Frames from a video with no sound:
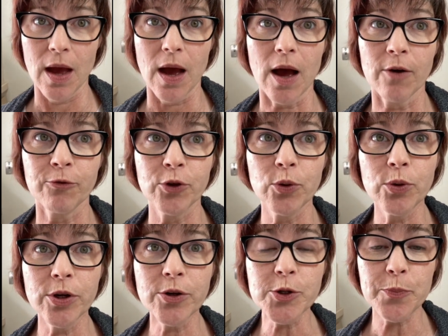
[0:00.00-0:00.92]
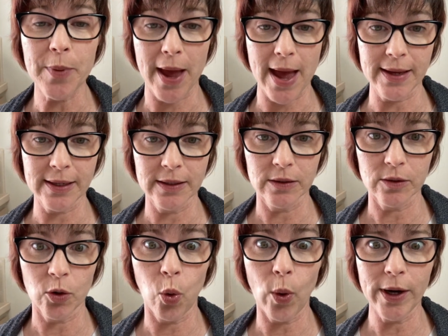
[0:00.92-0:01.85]
A few years back,
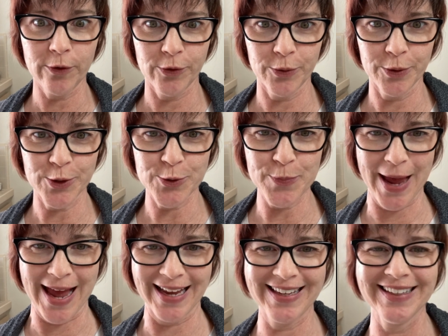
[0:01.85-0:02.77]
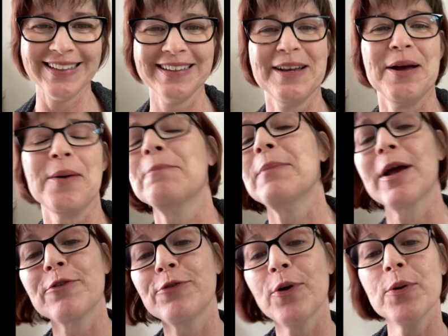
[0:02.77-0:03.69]
quite a few years back, my
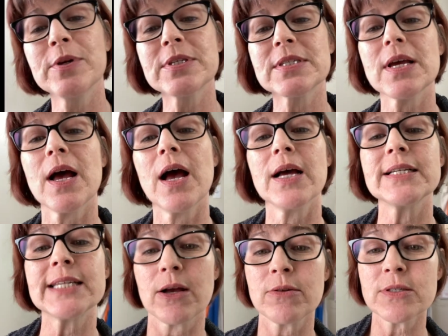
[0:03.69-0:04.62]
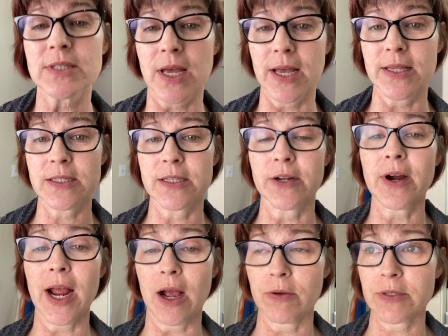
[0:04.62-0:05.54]
folks downsized their
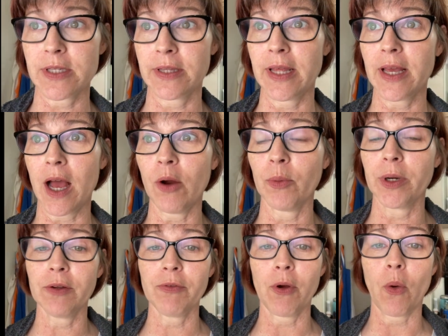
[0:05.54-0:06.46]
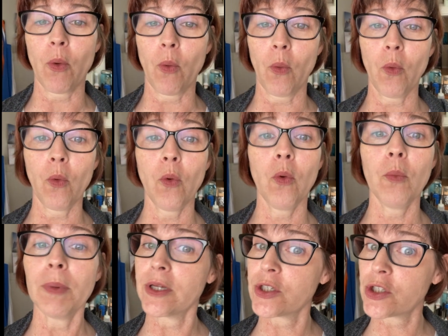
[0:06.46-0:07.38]
house and they got rid of a whole
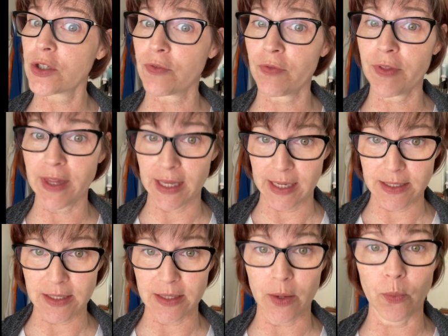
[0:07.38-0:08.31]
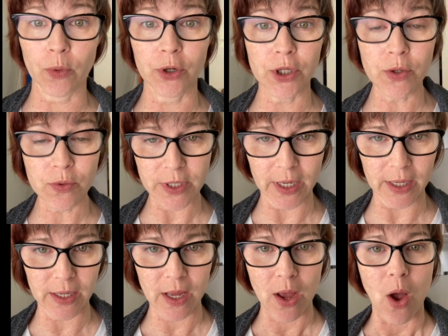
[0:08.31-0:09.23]
bunch of things that they weren't using.